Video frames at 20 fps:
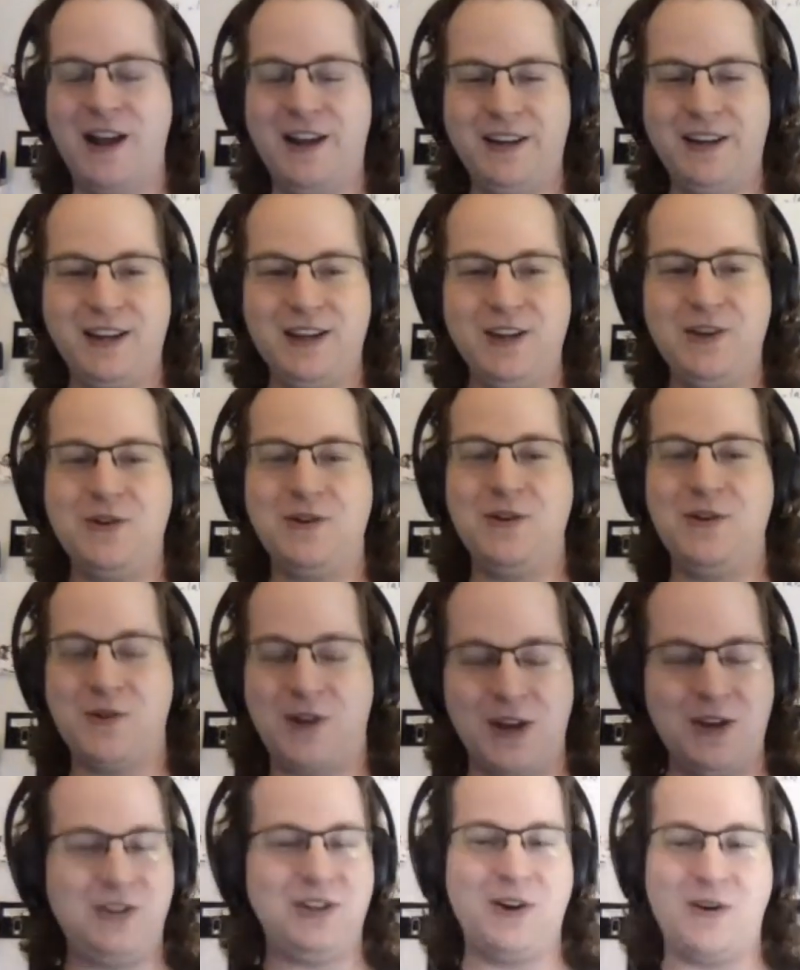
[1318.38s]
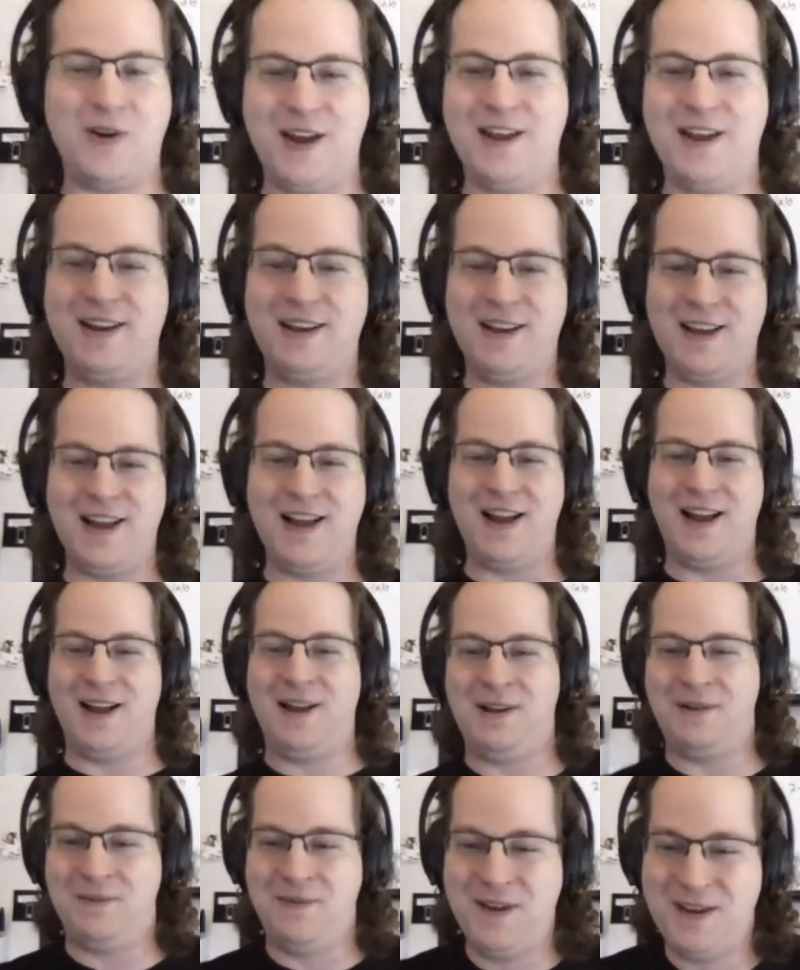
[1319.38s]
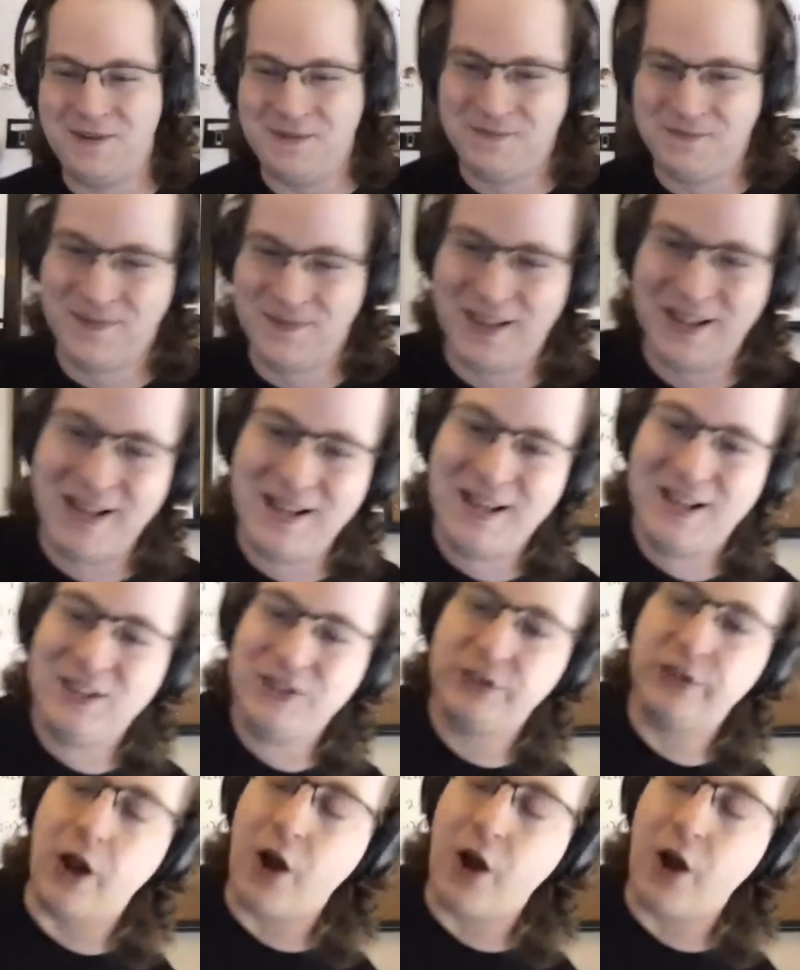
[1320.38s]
but you, you can do it. Um, nice.